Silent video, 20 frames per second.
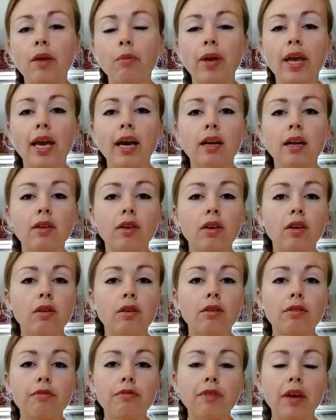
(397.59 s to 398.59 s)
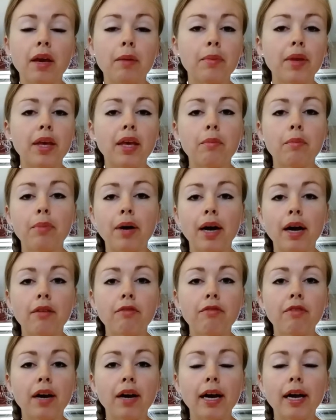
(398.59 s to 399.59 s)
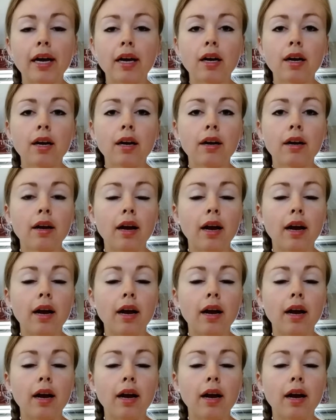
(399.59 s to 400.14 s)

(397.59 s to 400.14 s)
We had a little family bonfire